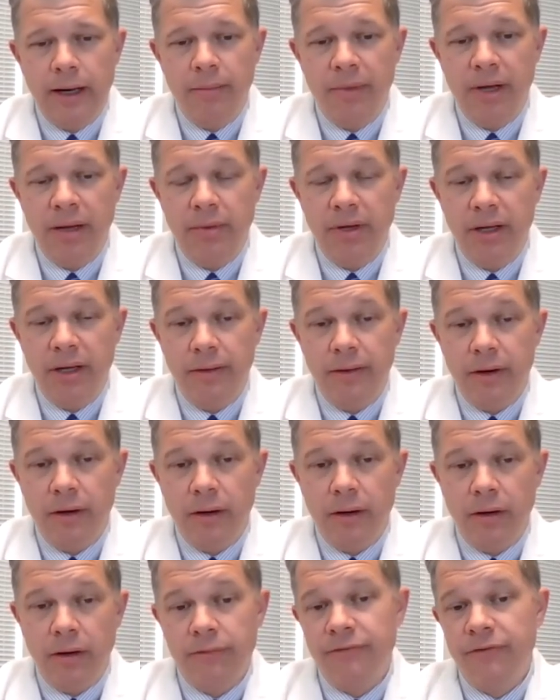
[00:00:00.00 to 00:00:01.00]
Maybe there
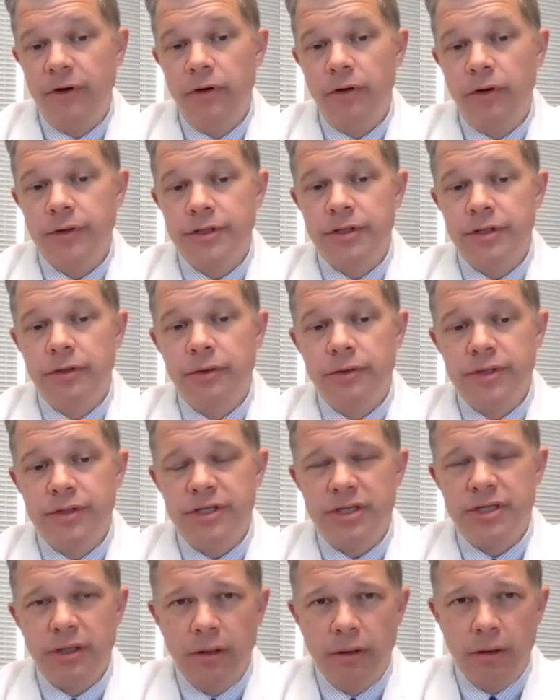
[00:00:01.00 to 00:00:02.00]
are folks who
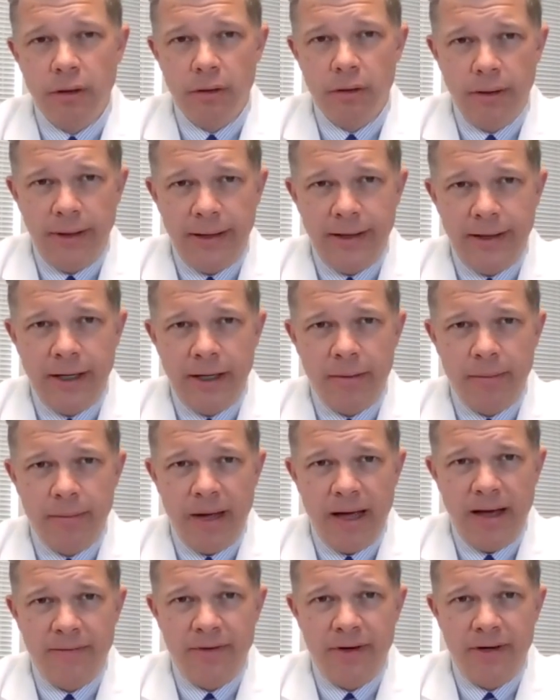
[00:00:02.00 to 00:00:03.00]
still
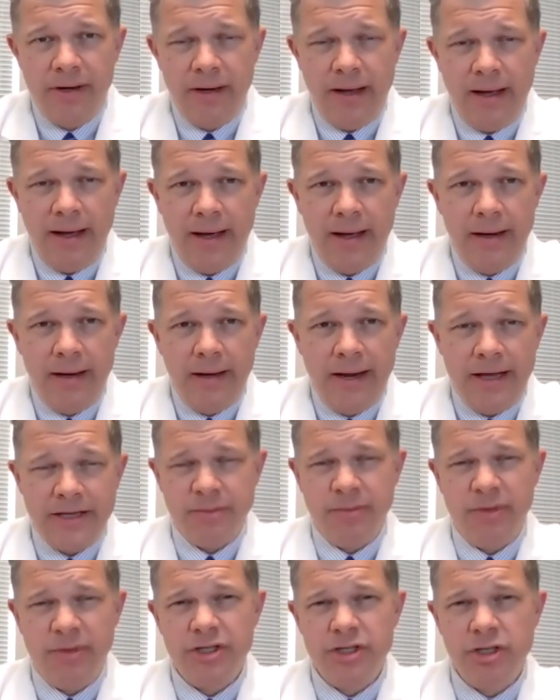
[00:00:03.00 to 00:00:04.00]
it
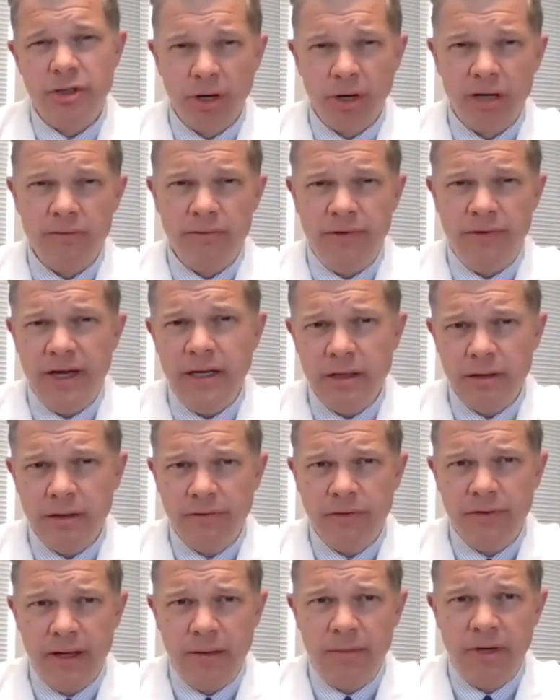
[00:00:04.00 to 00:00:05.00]
hasn't been super convenient
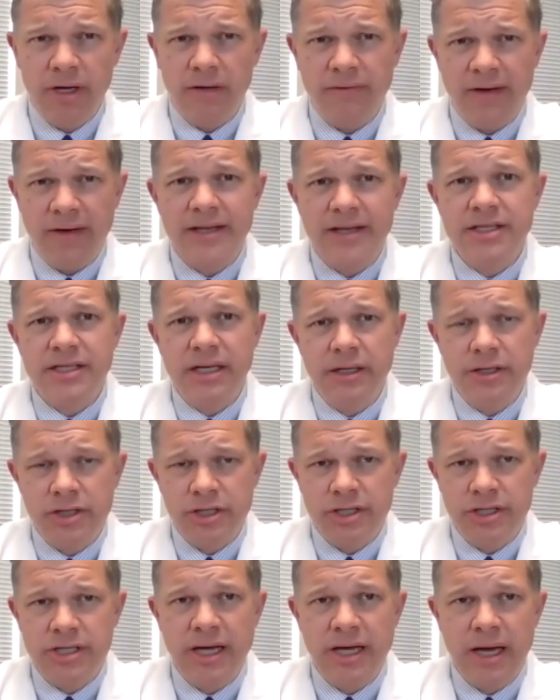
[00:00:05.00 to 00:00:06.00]
for them to get vaccine
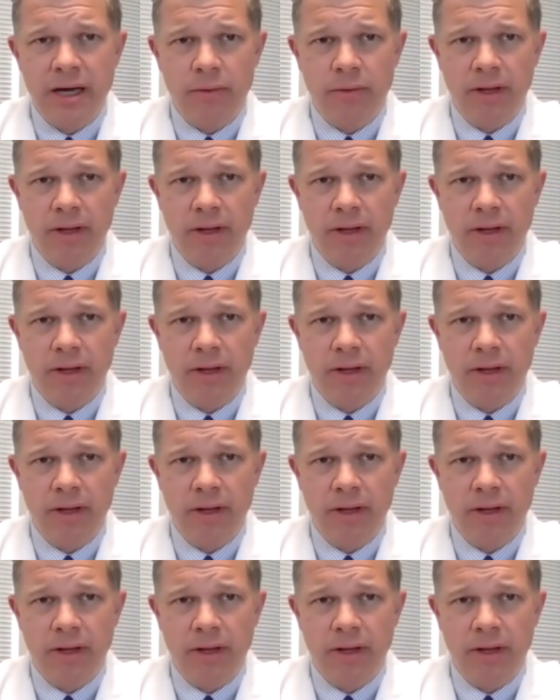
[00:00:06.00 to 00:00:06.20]
just yet,